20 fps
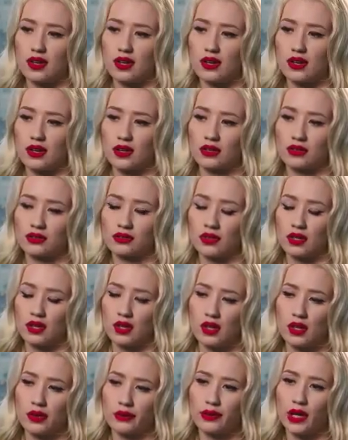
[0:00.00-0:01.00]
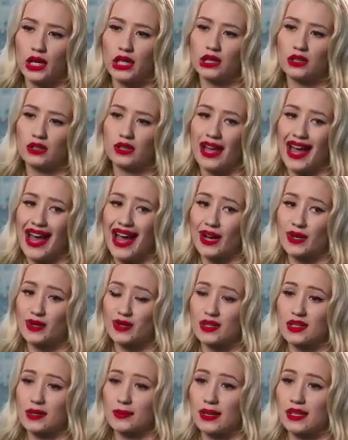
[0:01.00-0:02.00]
a very little
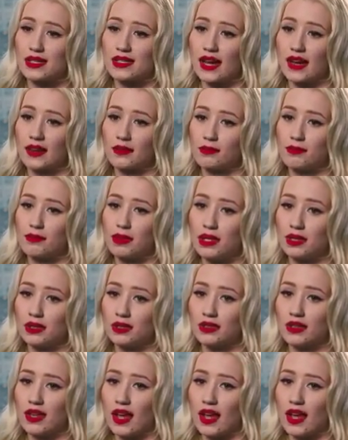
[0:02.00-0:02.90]
house that my dad built